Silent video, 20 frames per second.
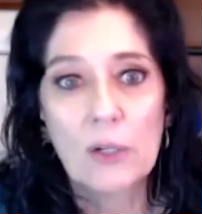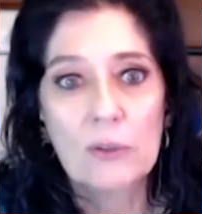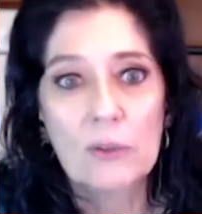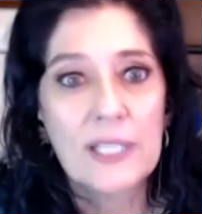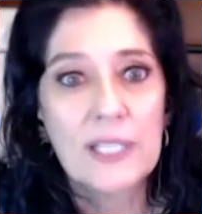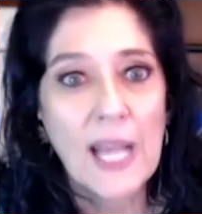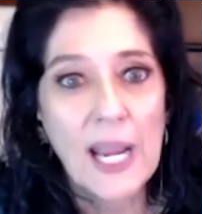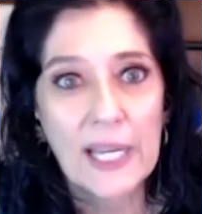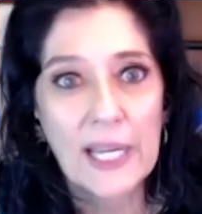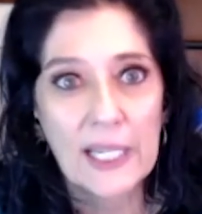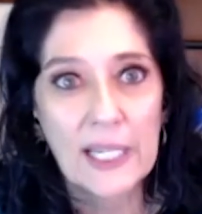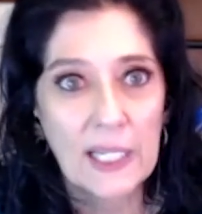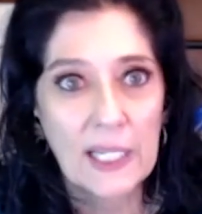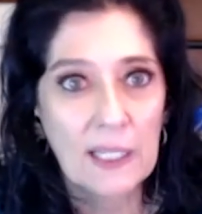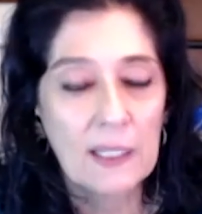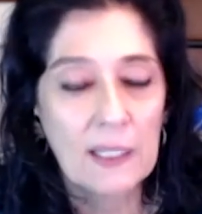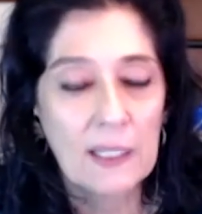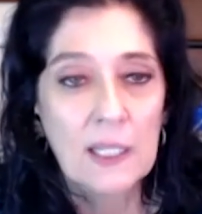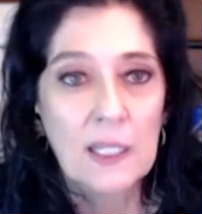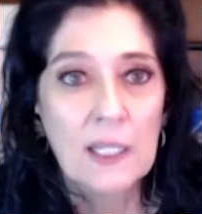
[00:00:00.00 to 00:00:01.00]

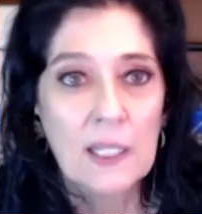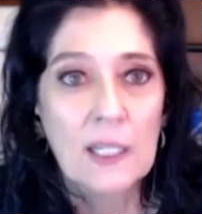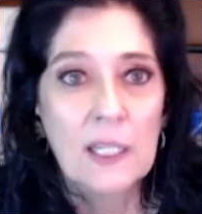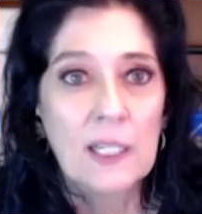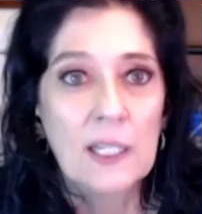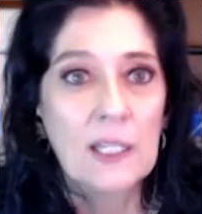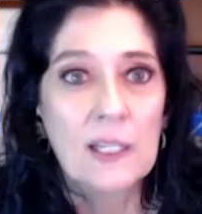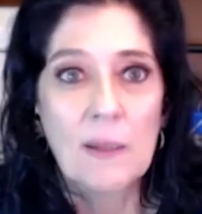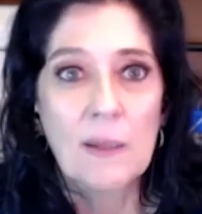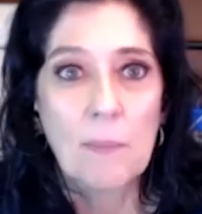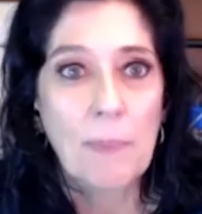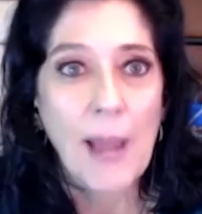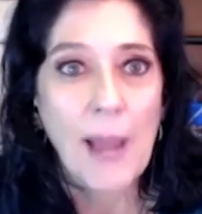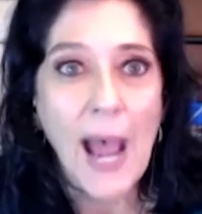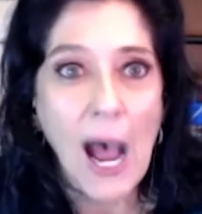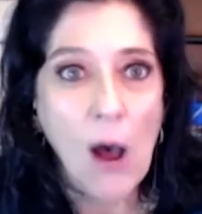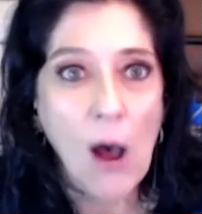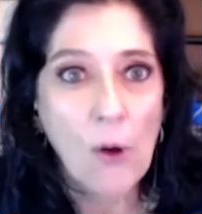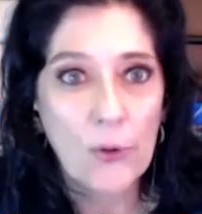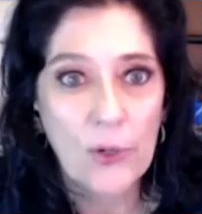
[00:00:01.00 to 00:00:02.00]
taking the
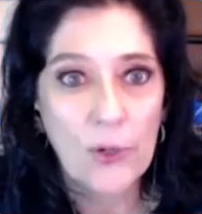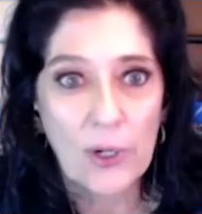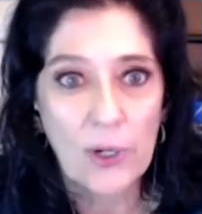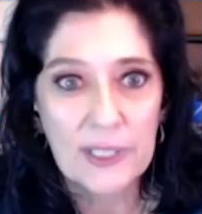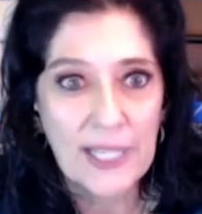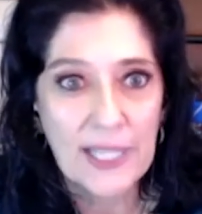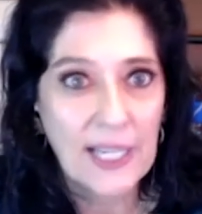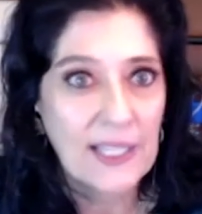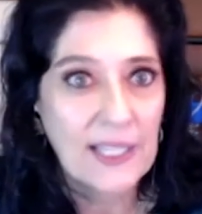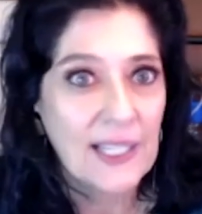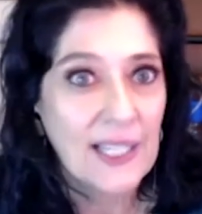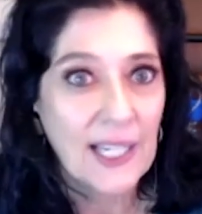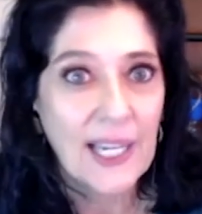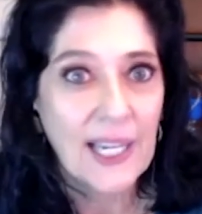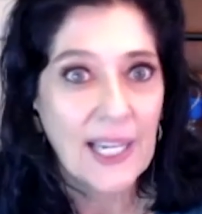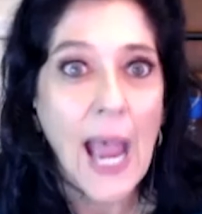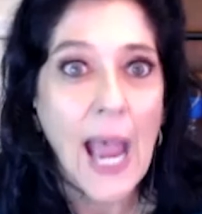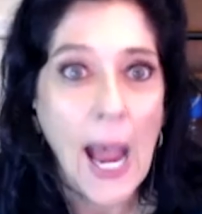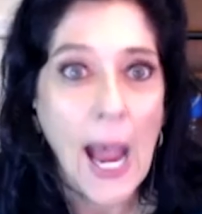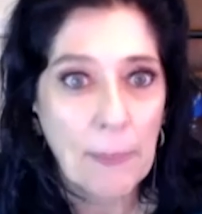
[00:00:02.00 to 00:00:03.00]
powder, taking the
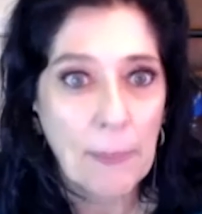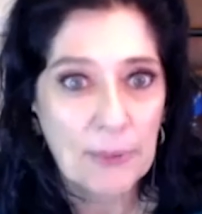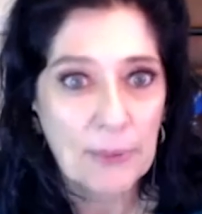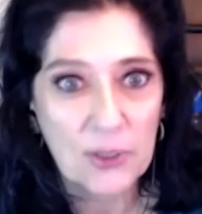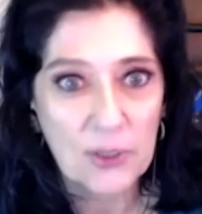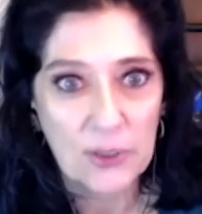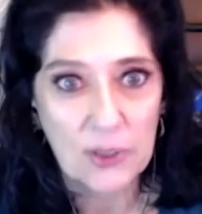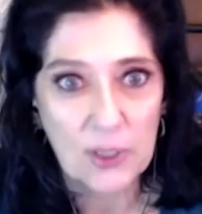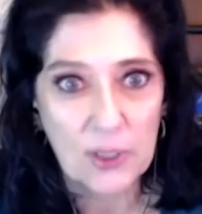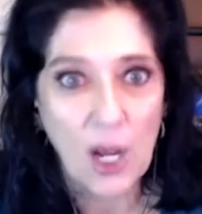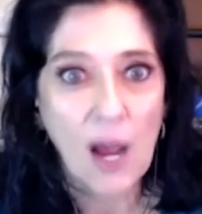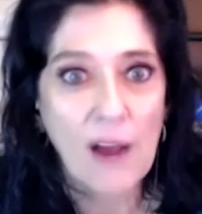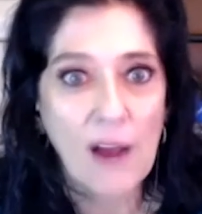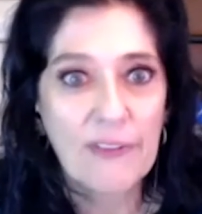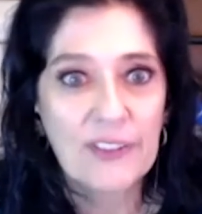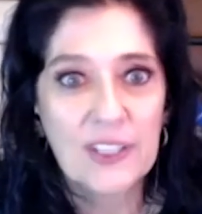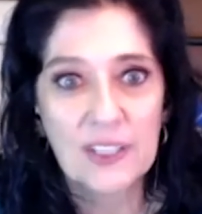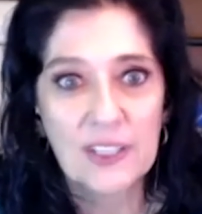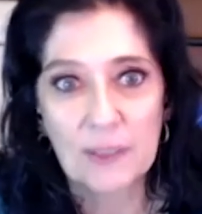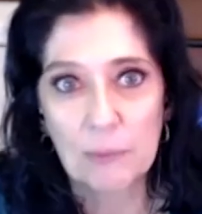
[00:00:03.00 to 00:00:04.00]
capsules
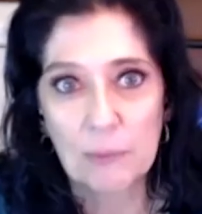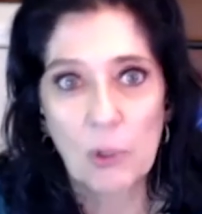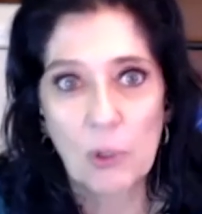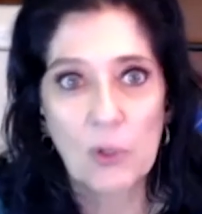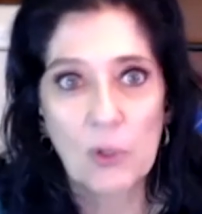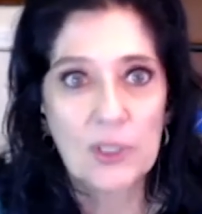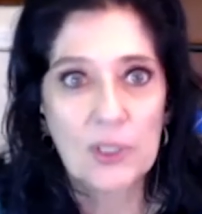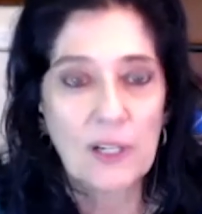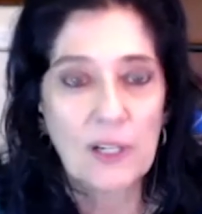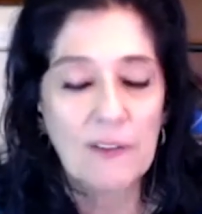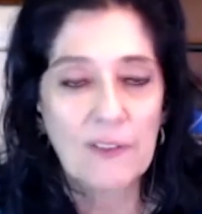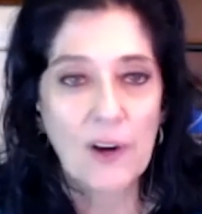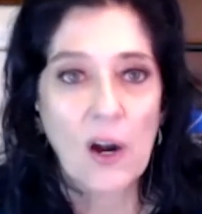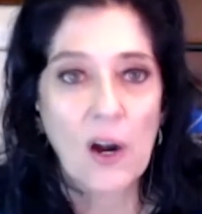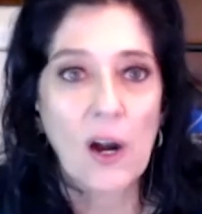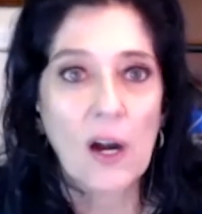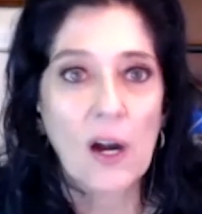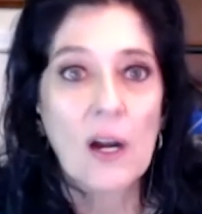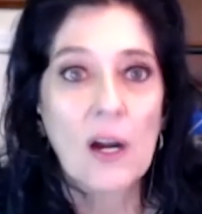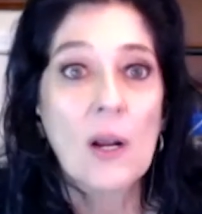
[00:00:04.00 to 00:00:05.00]
off, because most of
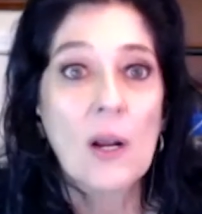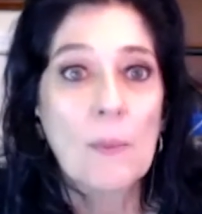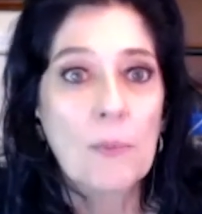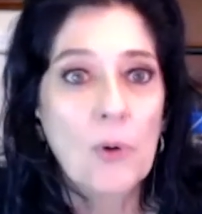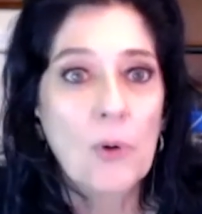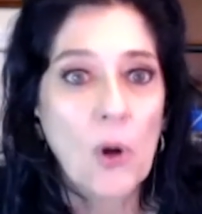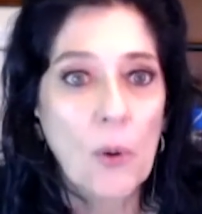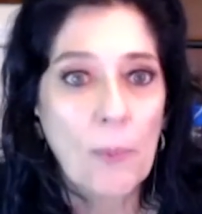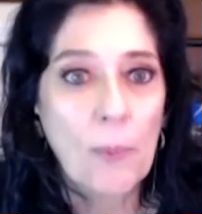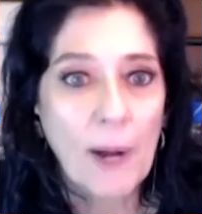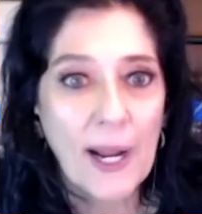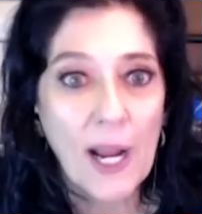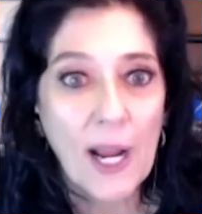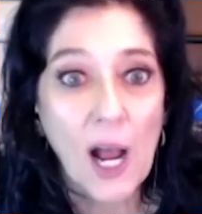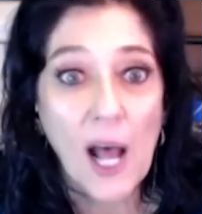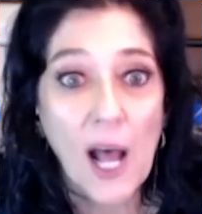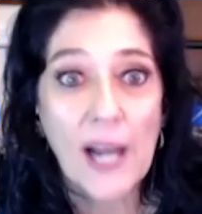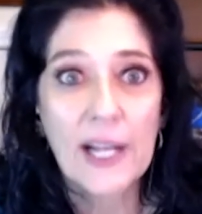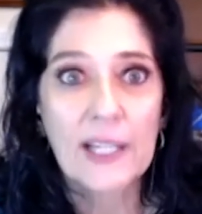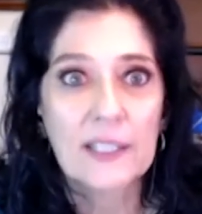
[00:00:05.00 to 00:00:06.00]
our
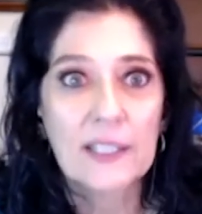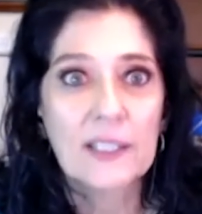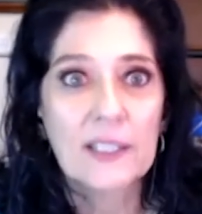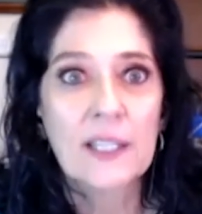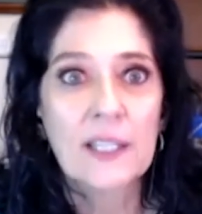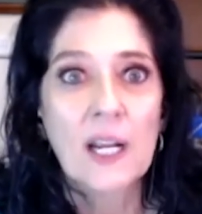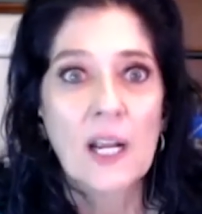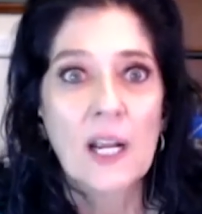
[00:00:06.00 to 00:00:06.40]
probiotics